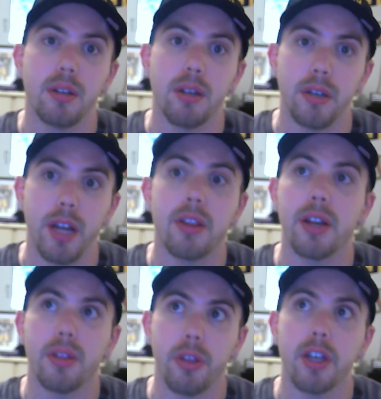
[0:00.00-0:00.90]
now that
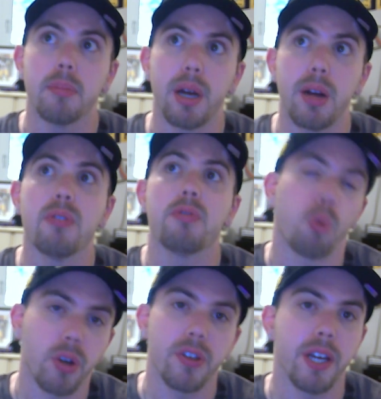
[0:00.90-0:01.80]
I think about it,
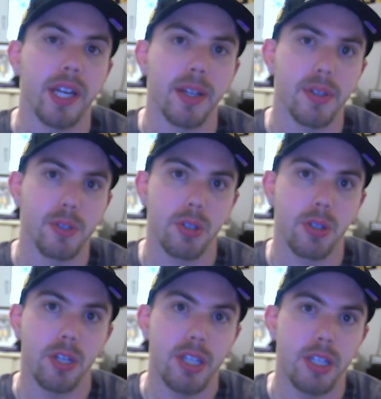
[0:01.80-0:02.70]
four tight ends.
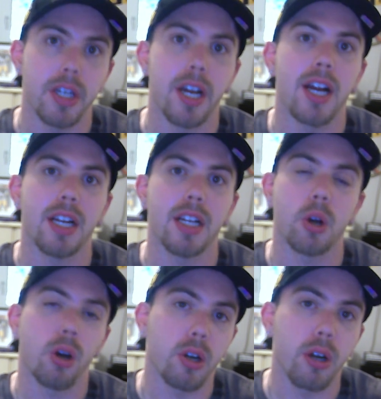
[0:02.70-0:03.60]
You got
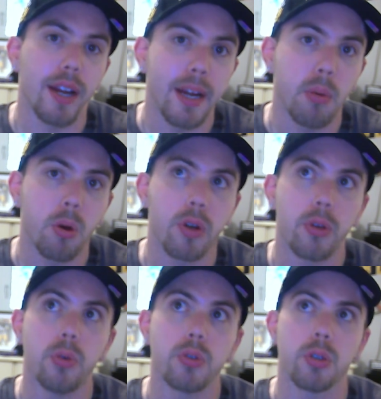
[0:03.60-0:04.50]
Connor Hayward,
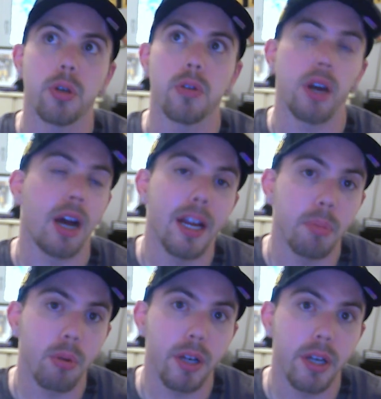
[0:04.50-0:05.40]
who's a
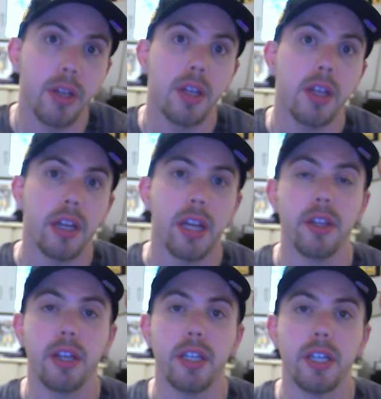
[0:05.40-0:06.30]
hybrid. And
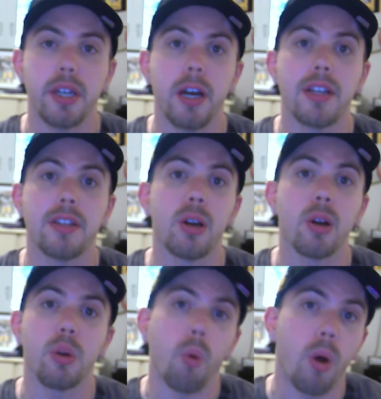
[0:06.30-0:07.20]
then you got
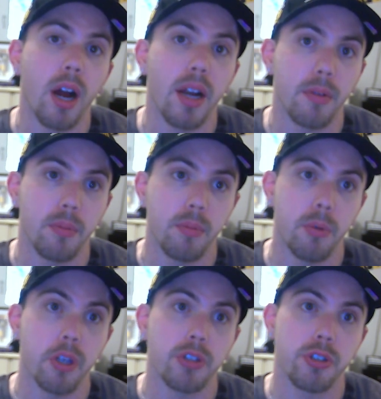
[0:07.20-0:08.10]
Derek Watt,
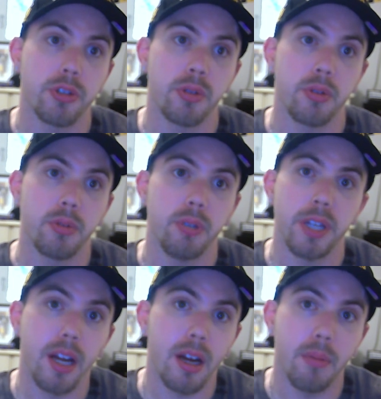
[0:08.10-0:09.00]
which,
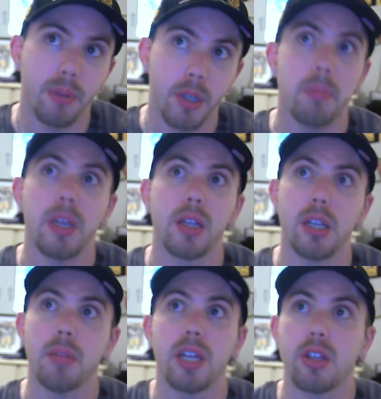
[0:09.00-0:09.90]
yeah, he
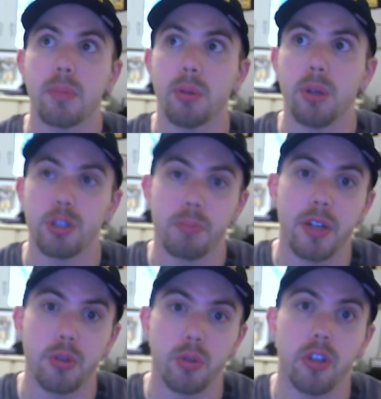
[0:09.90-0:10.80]
mainly plays
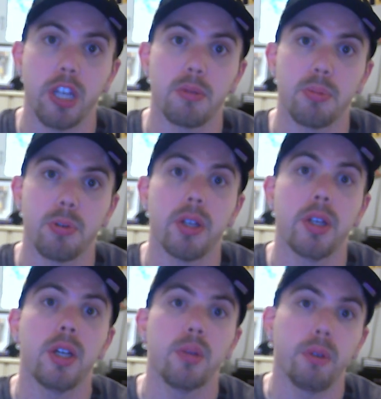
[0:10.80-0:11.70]
special teams, but
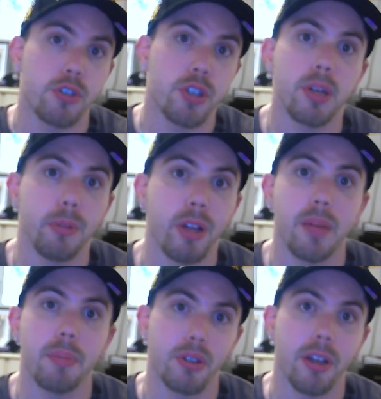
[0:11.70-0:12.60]
we've seen him line
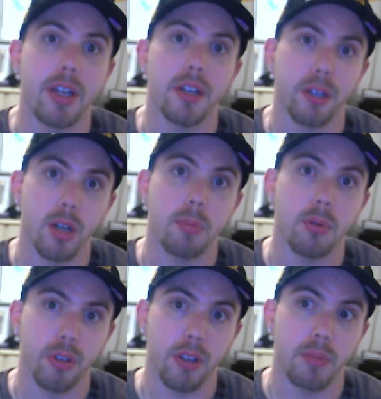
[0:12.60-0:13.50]
up a tight end a couple
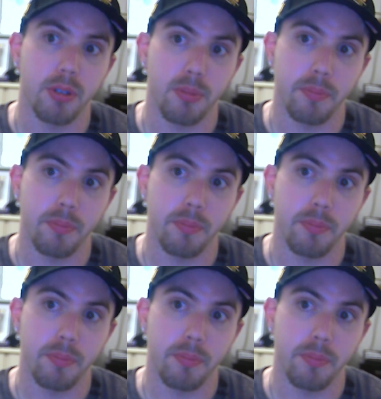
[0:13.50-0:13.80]
of times.